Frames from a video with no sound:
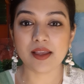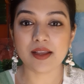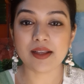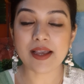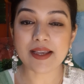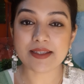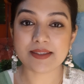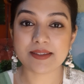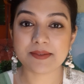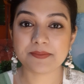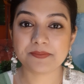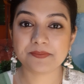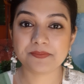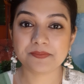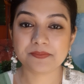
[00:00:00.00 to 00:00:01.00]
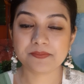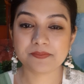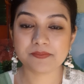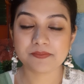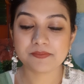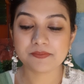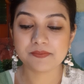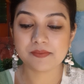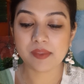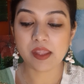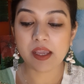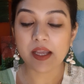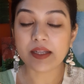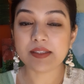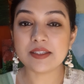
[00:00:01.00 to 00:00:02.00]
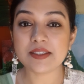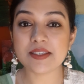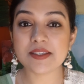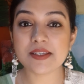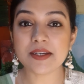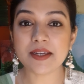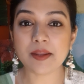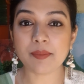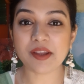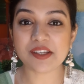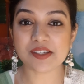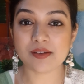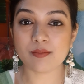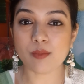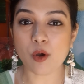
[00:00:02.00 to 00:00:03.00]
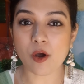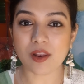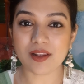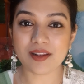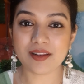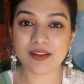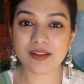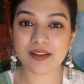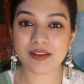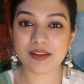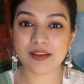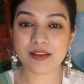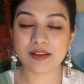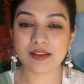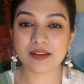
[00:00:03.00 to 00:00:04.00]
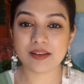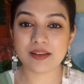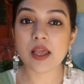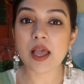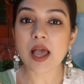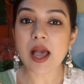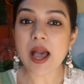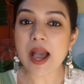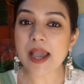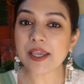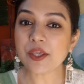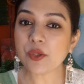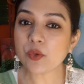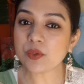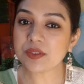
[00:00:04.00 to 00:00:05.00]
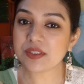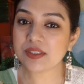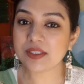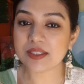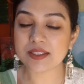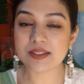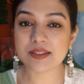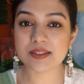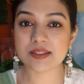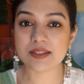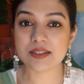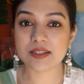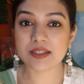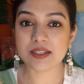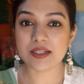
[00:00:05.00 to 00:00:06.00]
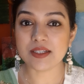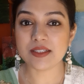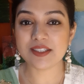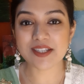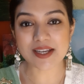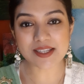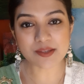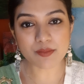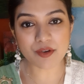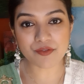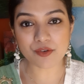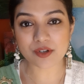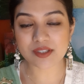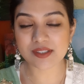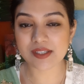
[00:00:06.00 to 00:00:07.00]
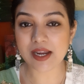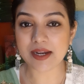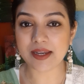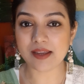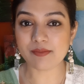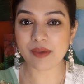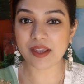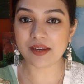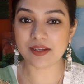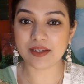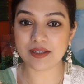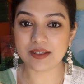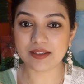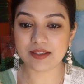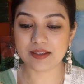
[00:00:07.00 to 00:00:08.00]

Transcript: Guys, this is a Tibetan ball. I use this just before starting my reading.